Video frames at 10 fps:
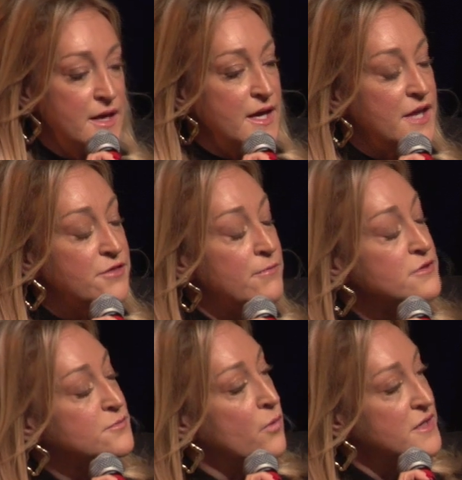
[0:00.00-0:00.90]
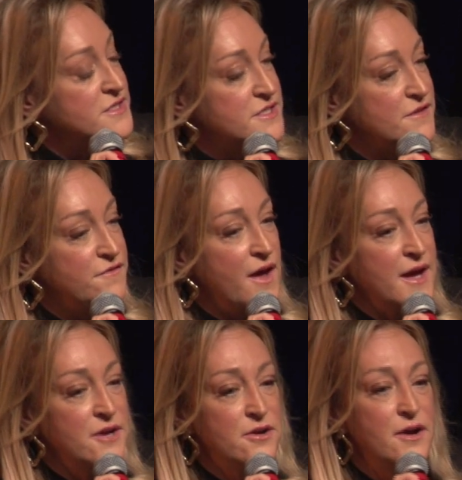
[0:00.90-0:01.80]
He throws one into the
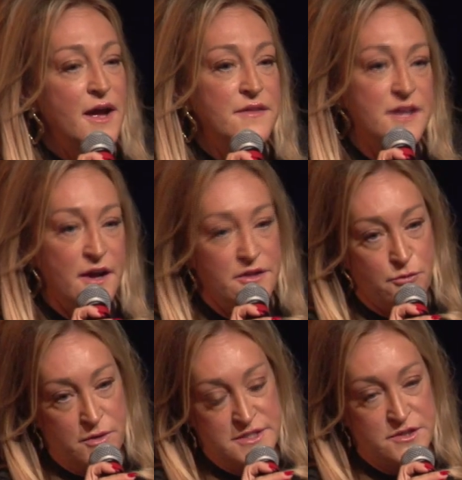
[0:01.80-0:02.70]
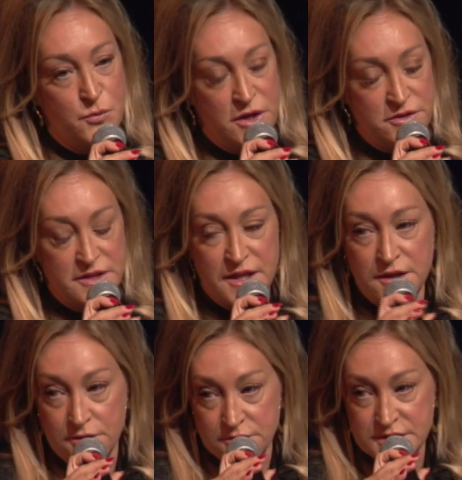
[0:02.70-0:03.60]
fire, and the other one is the will that they
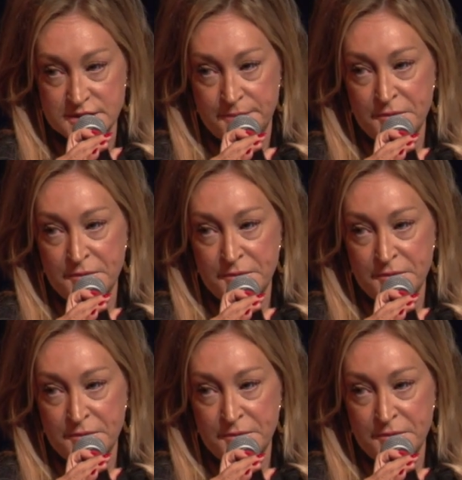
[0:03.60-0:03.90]
use.